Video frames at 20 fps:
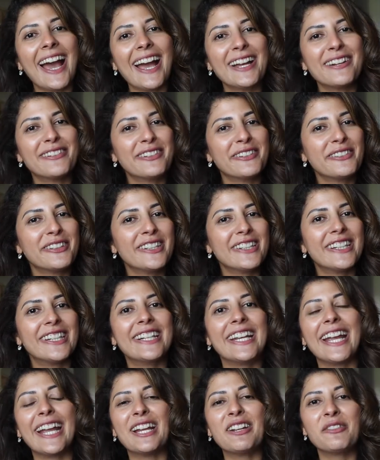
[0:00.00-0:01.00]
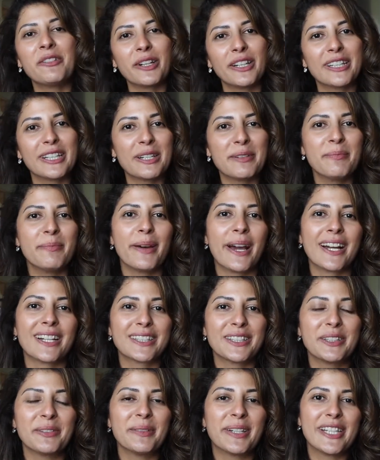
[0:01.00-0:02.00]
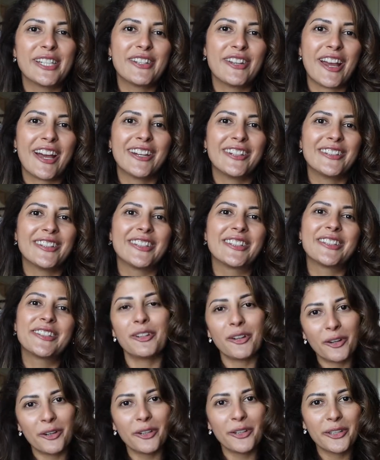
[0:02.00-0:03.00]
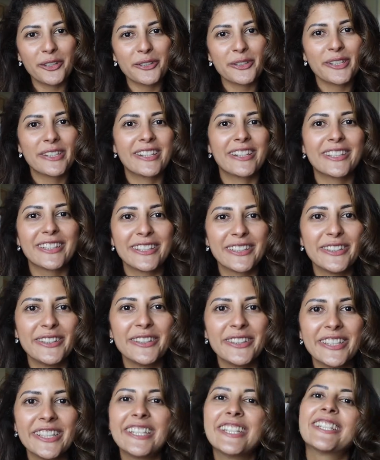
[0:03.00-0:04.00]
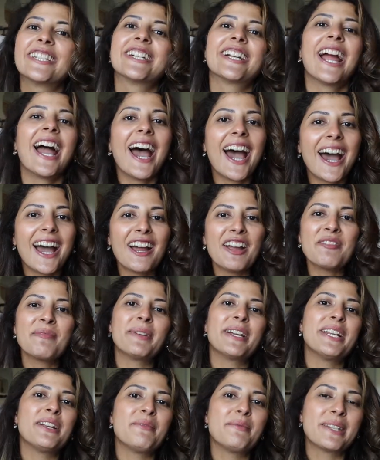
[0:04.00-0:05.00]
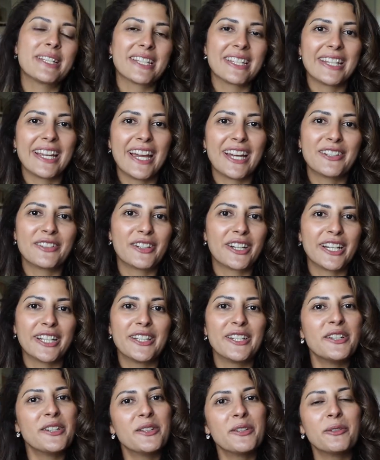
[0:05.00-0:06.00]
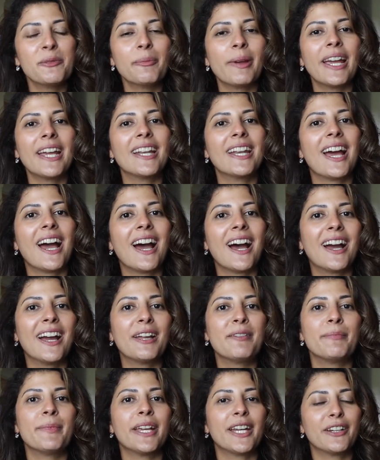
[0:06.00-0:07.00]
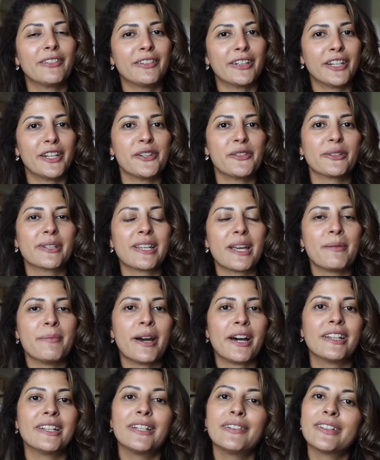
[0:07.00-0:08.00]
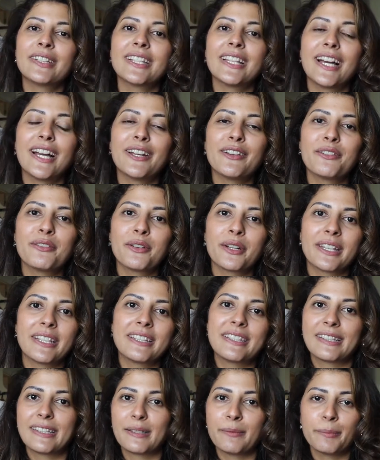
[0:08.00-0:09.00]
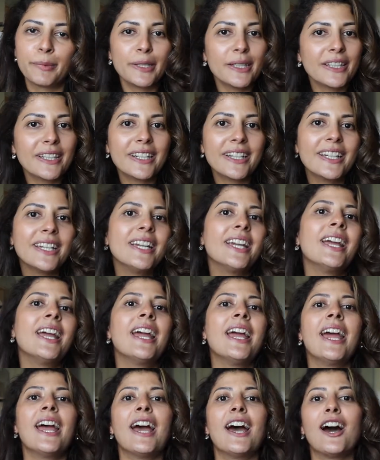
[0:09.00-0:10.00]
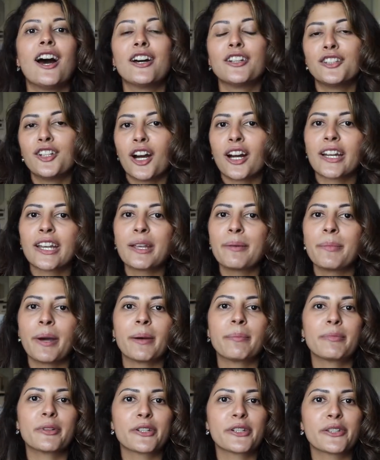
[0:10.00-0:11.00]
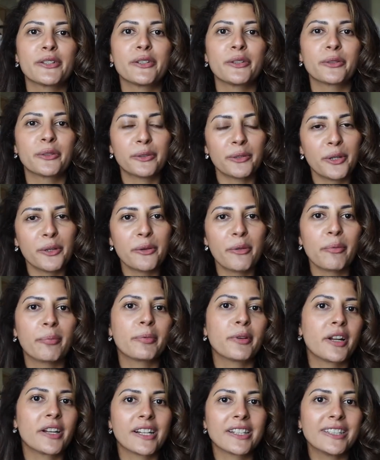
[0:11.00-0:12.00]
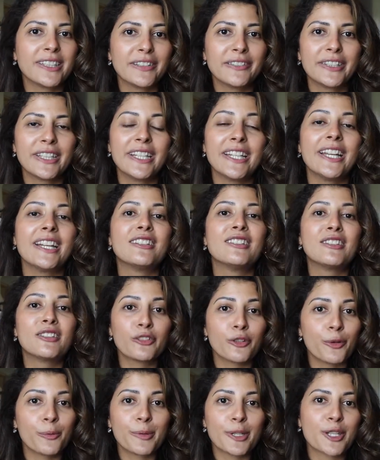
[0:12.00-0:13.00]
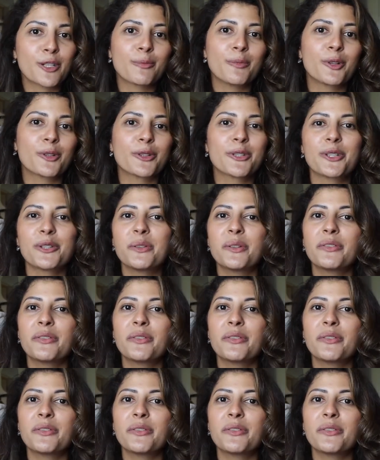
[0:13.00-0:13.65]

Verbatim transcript: Hi everyone and welcome back to my channel. To all those that are new here, hi, my name is Lian Ryan-Hume and I make videos about living life with a disability, uh, talking about personal growth, productivity, and so much more. So